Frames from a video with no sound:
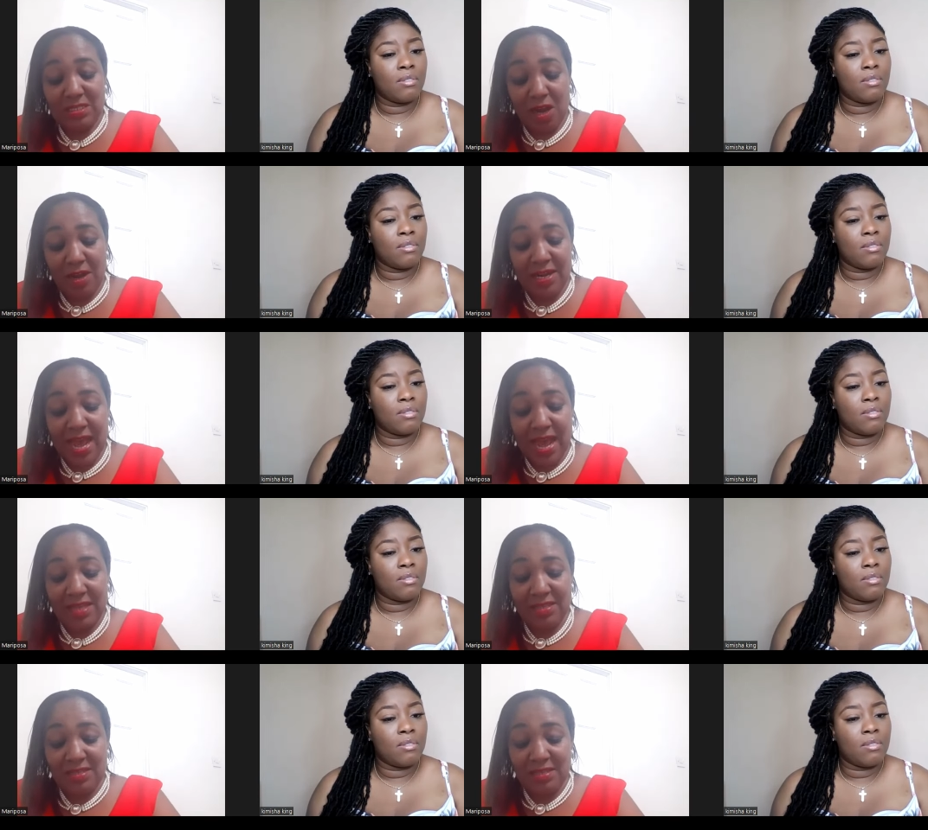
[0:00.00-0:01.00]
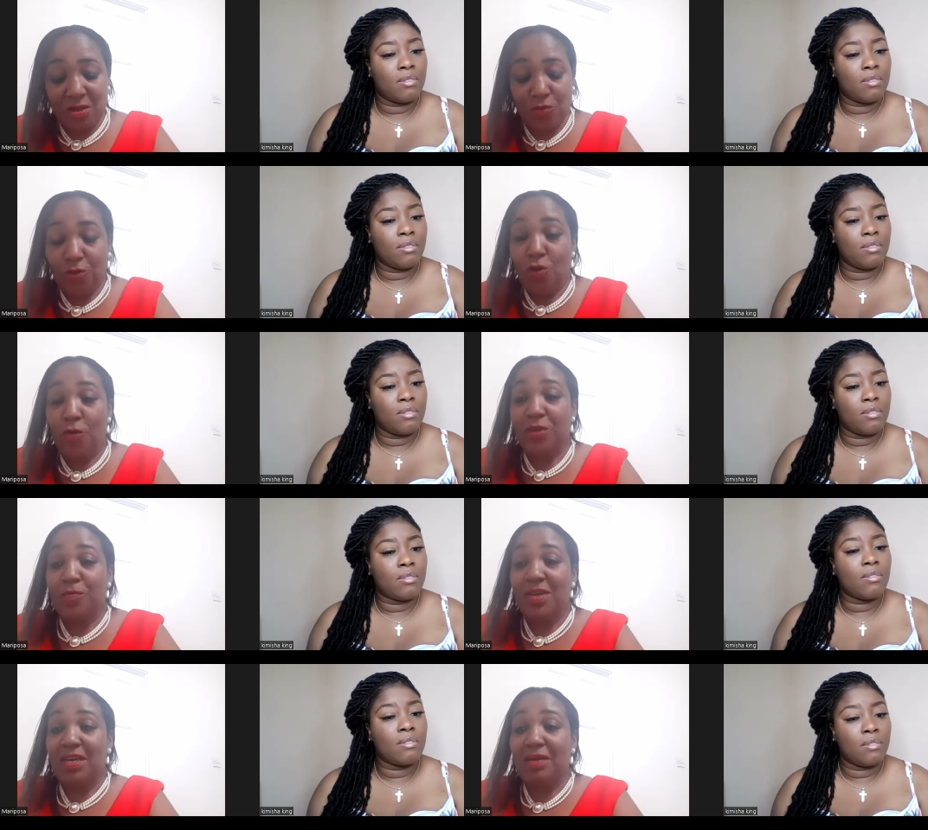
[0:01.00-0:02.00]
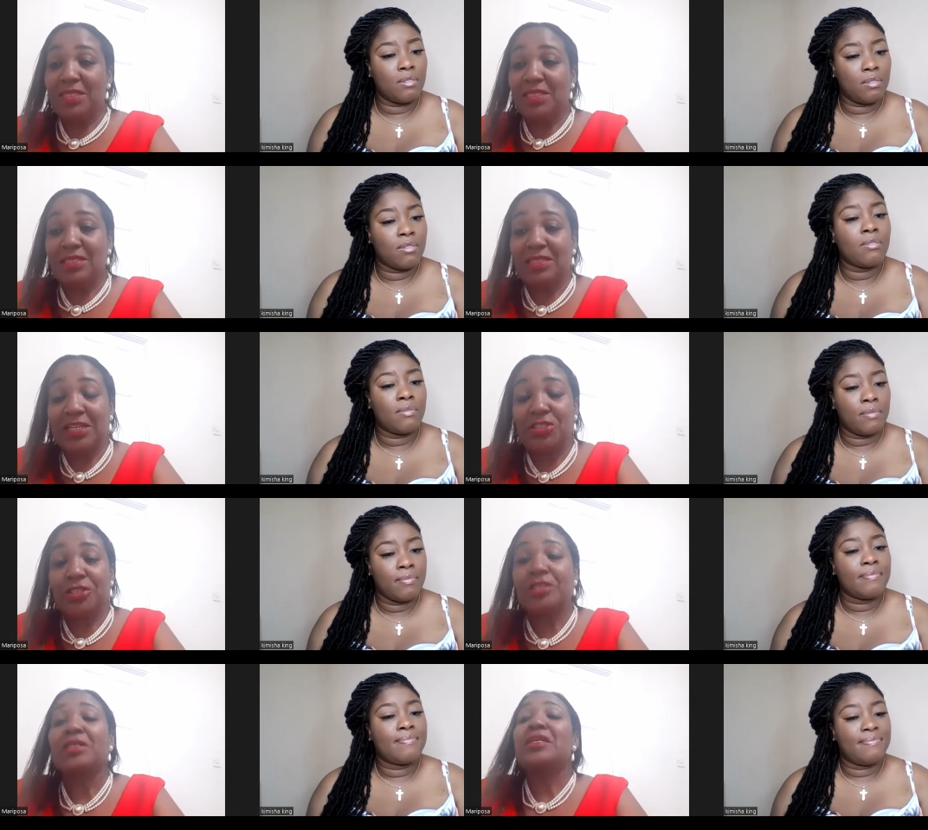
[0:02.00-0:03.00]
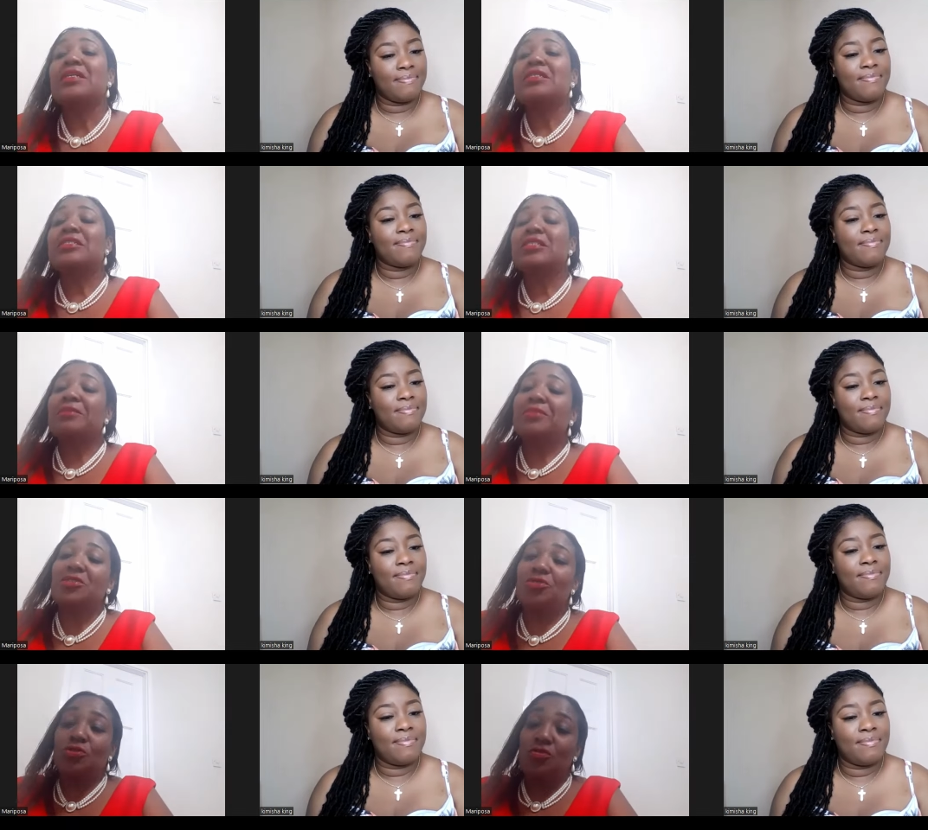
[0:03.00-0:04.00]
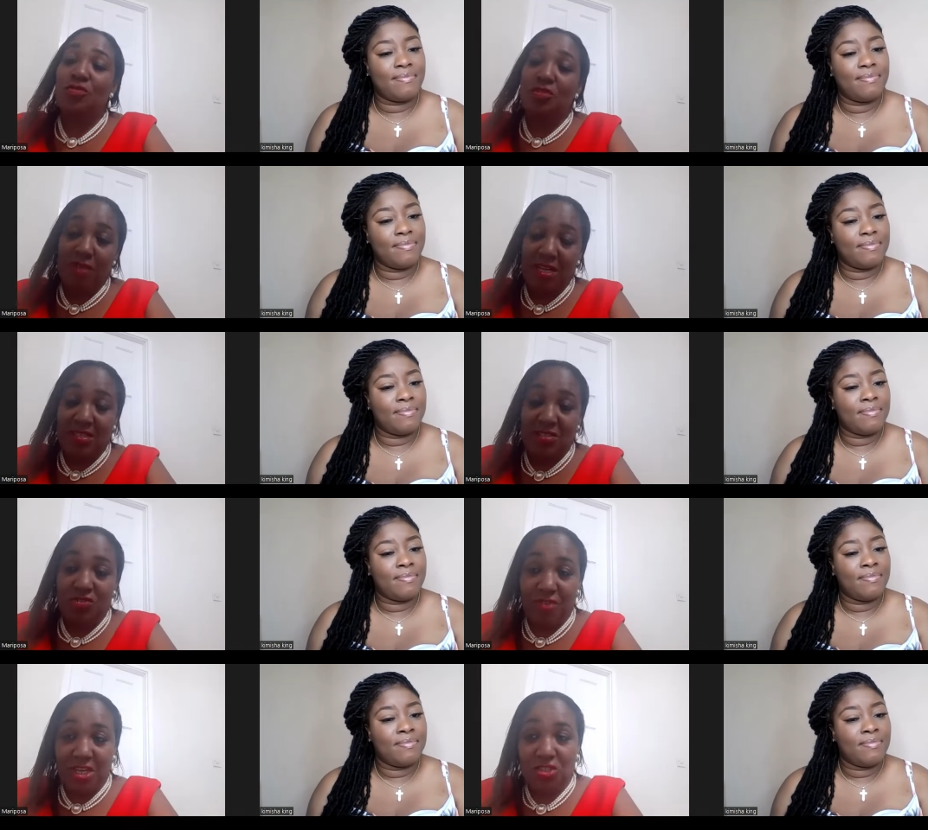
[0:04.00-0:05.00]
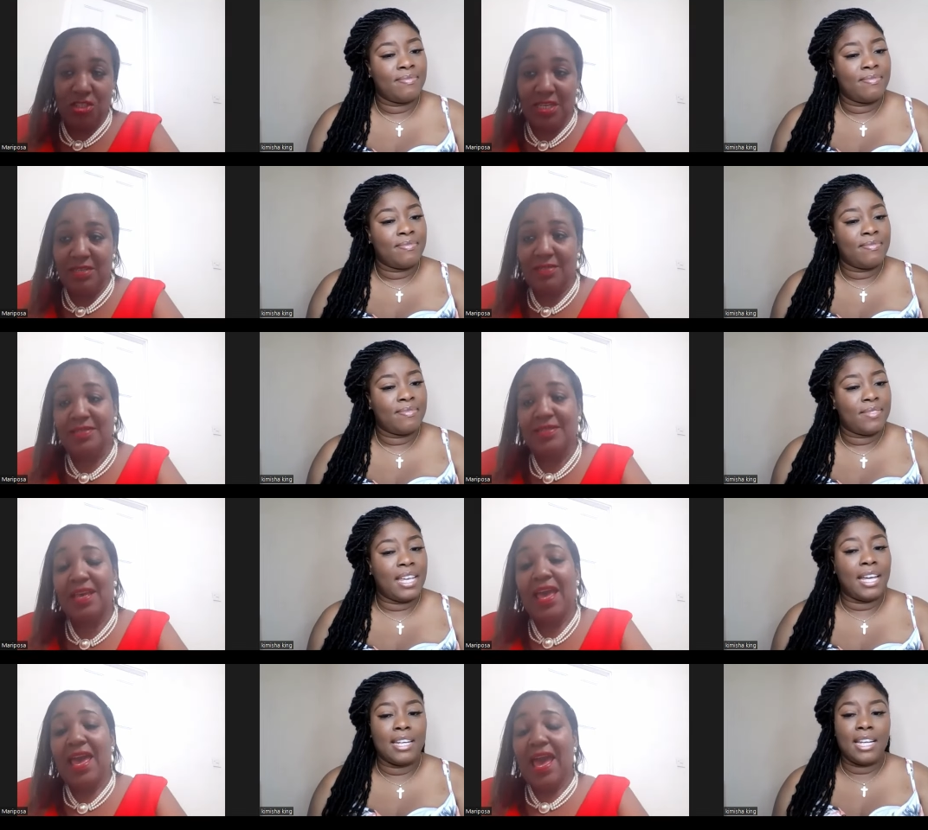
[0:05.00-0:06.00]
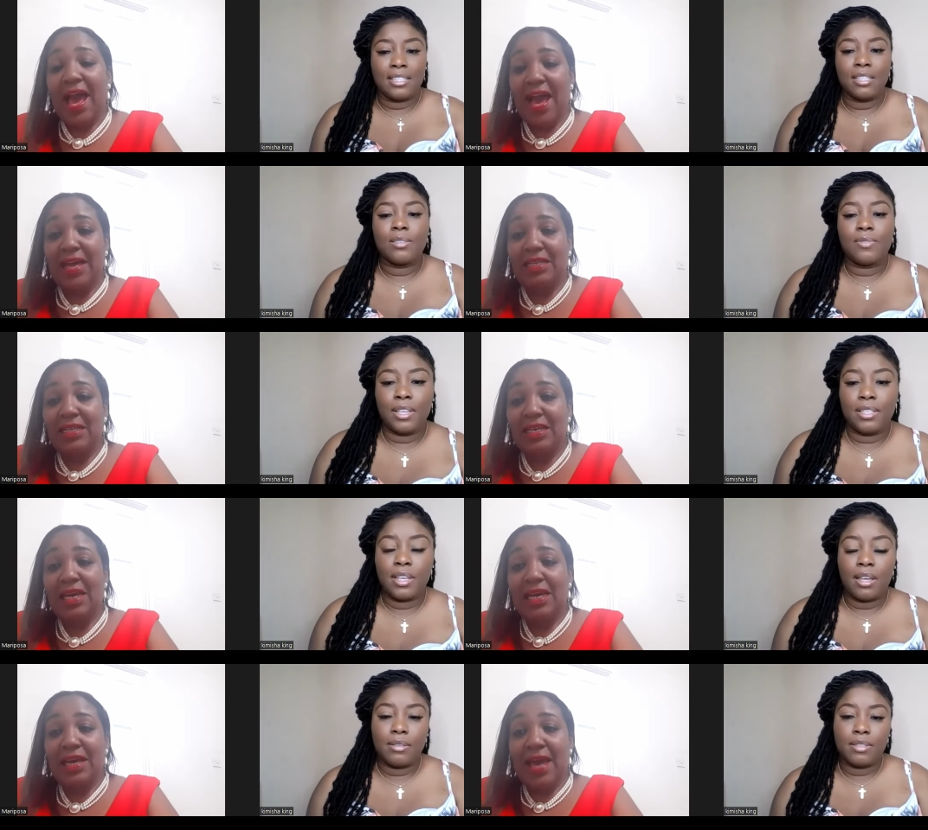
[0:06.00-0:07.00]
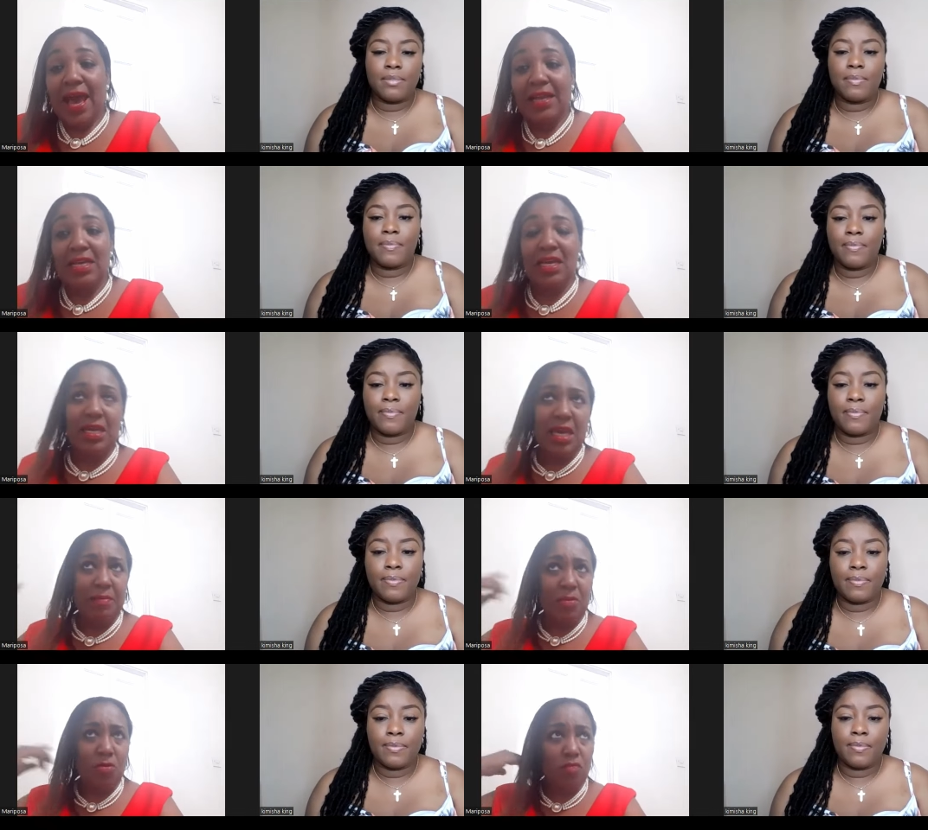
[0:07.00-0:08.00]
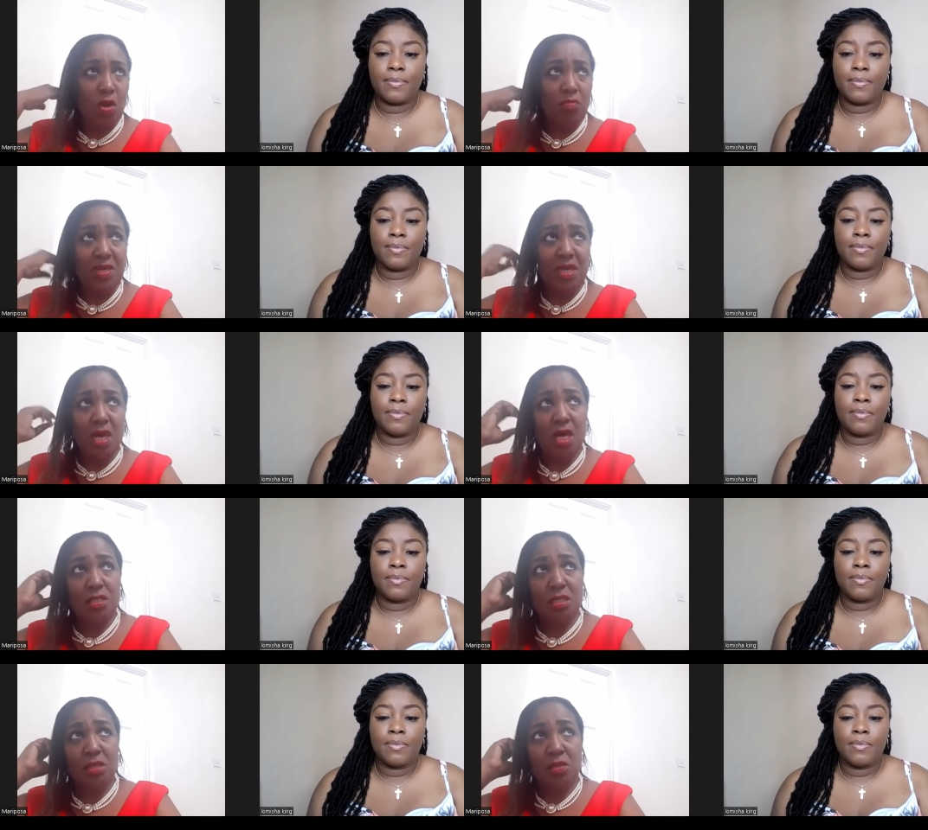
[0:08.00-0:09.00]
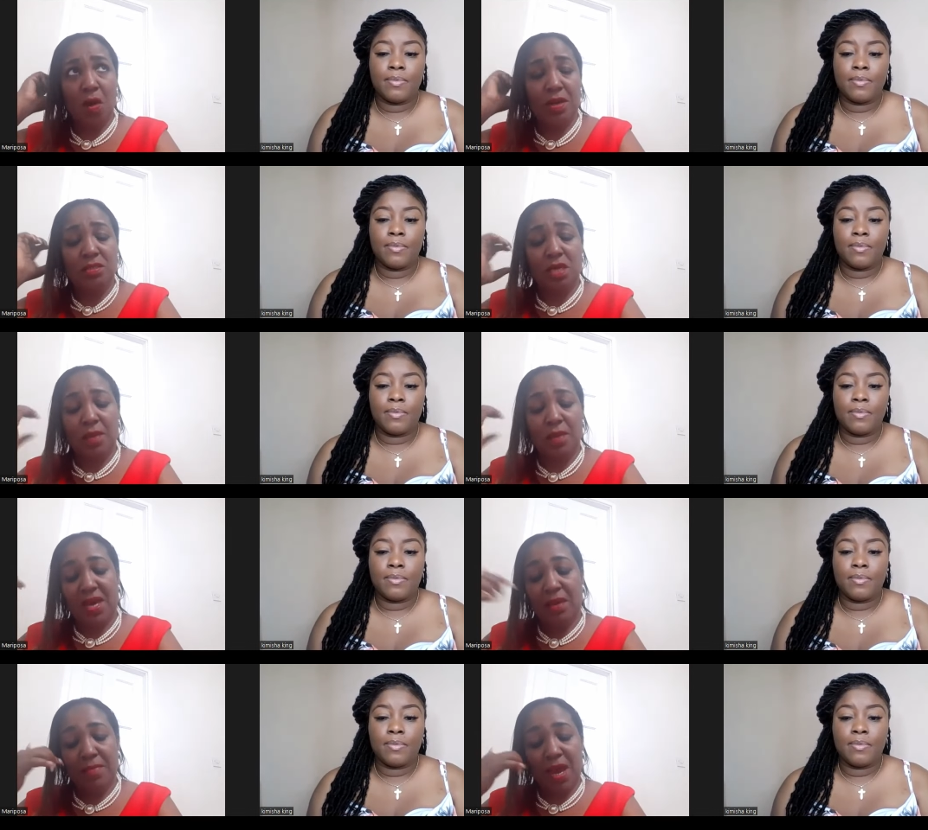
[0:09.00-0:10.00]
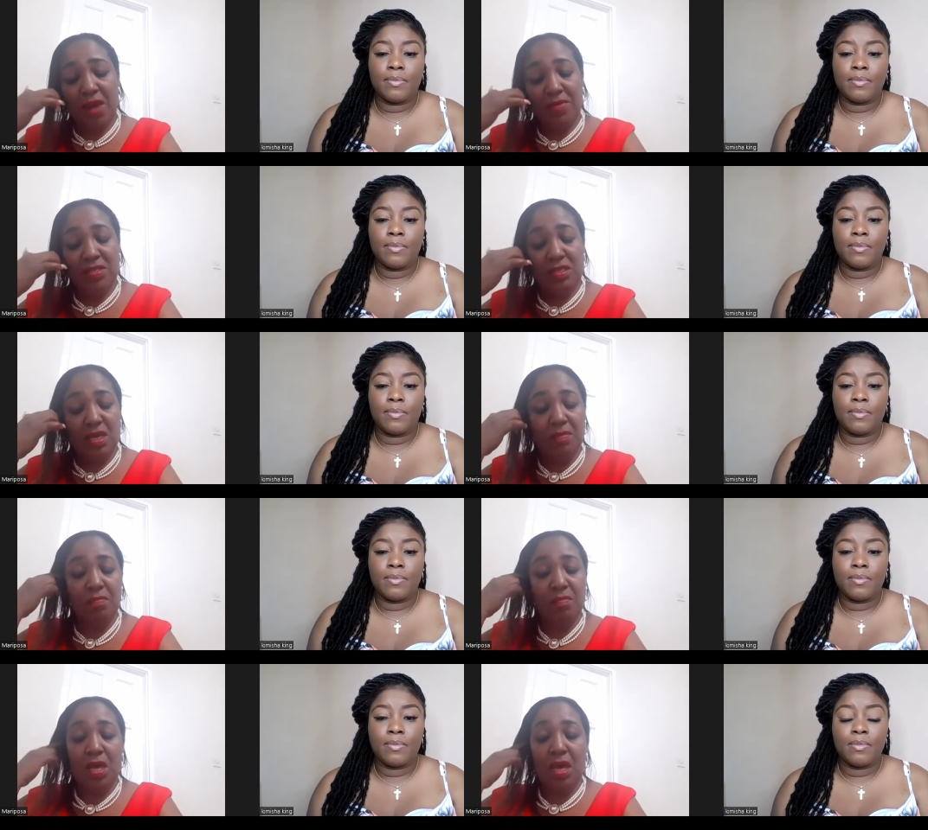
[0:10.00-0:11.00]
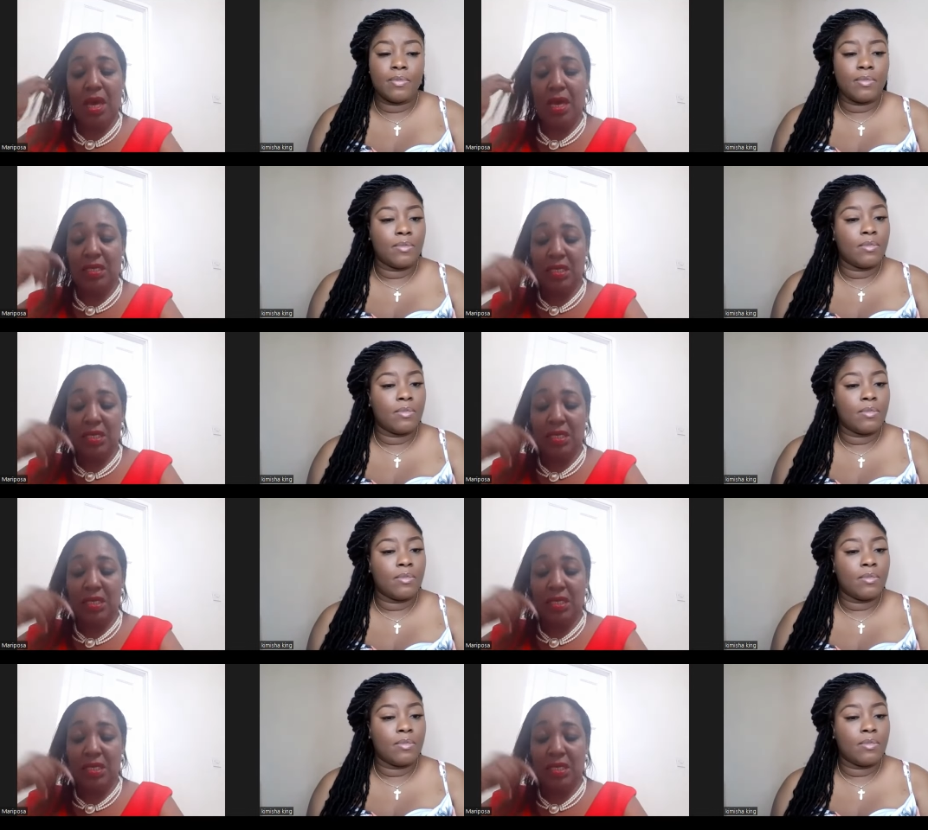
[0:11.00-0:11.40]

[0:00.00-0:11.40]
Speaker 1: started acting out. You know, when you become a teenager, mm-hmm. sometimes you do some really strange things.
Speaker 2: Yeah. Um,
Speaker 1: And he came around because, according to him, I embarrassed him an